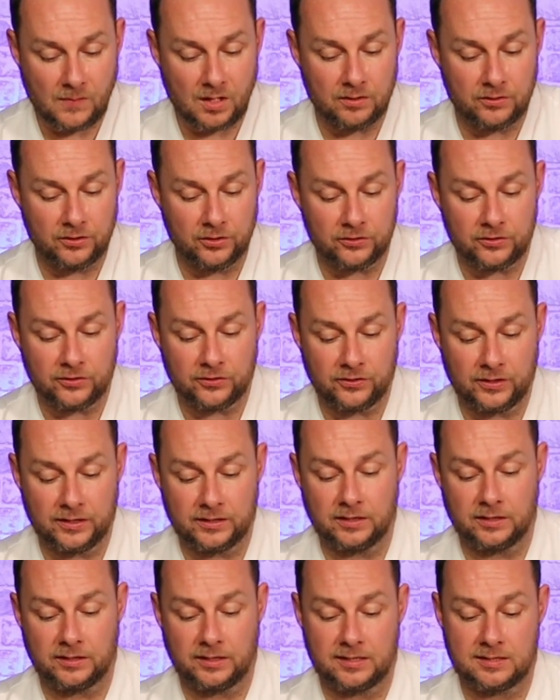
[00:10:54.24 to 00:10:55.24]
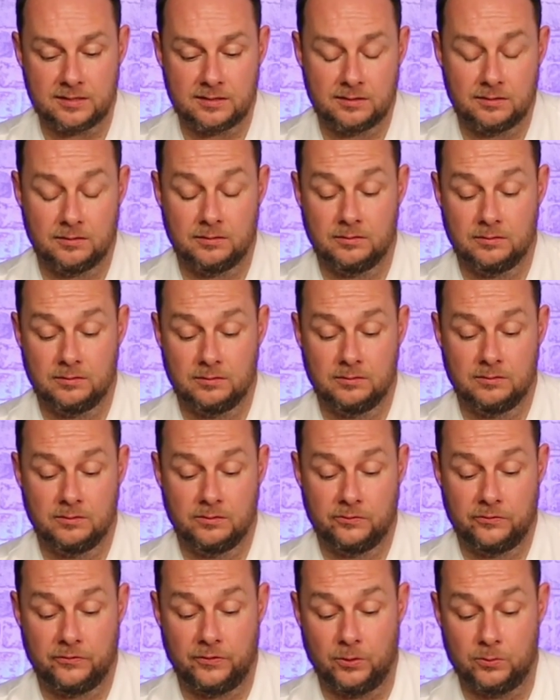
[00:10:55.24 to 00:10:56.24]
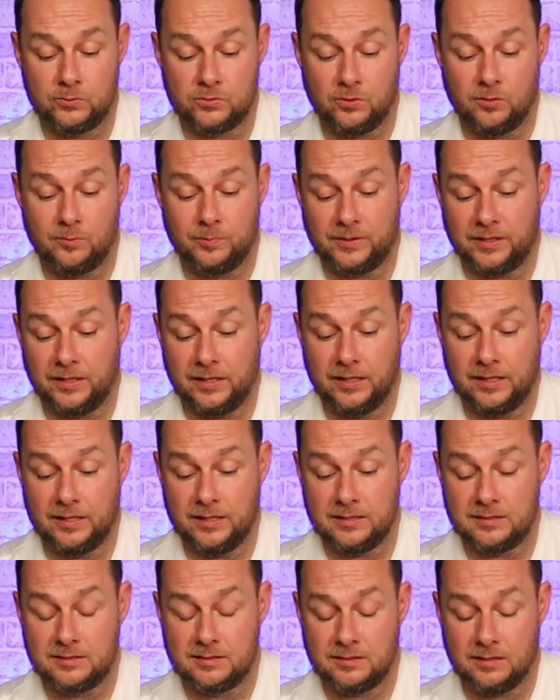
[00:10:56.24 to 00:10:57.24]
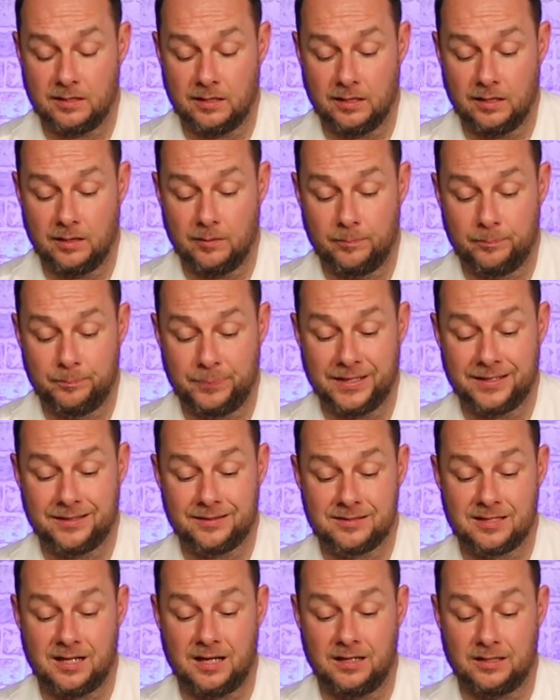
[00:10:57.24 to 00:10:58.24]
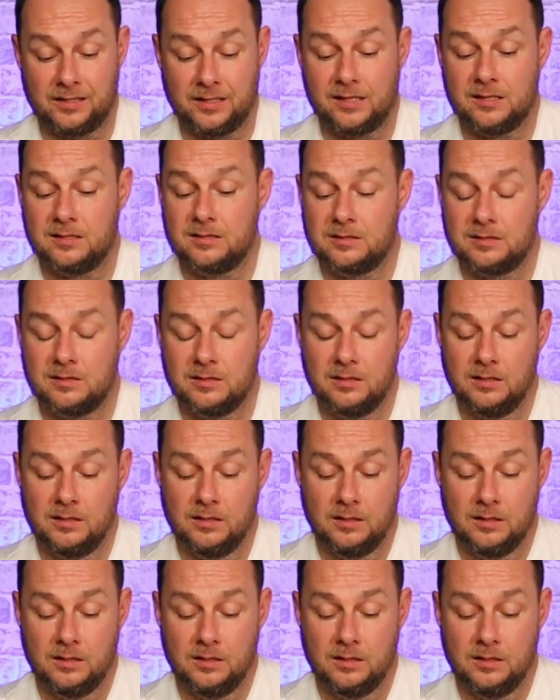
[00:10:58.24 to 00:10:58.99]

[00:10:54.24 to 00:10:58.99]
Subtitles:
The other thing that this throws up is big targets